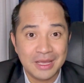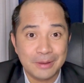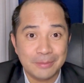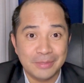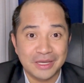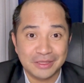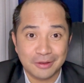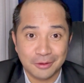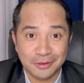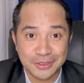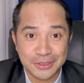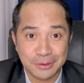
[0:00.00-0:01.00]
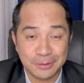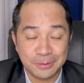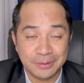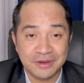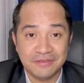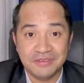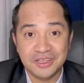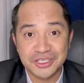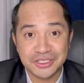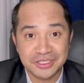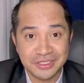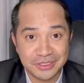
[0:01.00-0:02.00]
but also
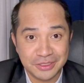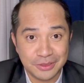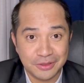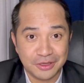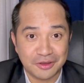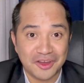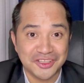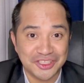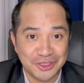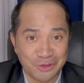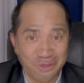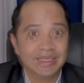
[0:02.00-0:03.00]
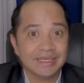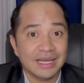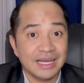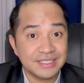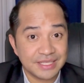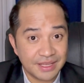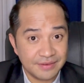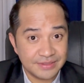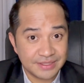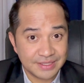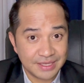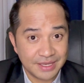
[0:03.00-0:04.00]
revision to the Constitution. As I have
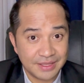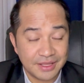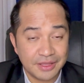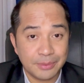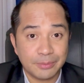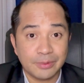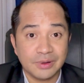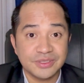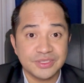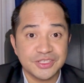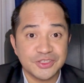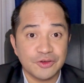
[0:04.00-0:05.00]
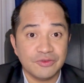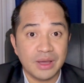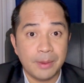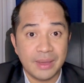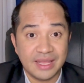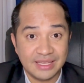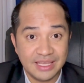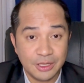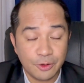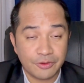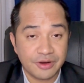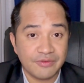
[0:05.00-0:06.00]
said, the process of amending
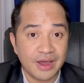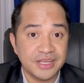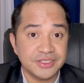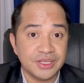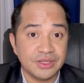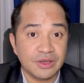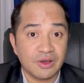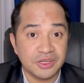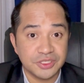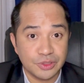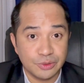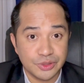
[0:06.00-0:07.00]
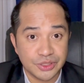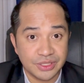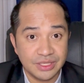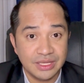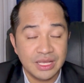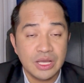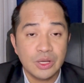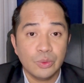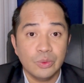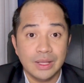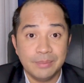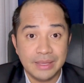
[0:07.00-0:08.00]
or revising the Constitution
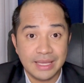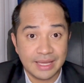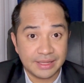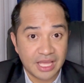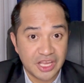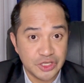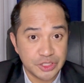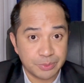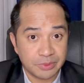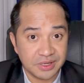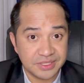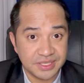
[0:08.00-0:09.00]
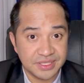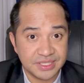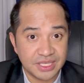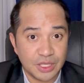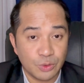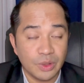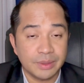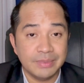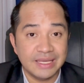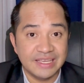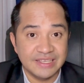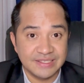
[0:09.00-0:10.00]
will be a tedious process. It won't be
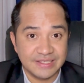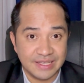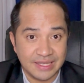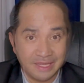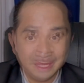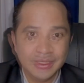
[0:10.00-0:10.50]
easy.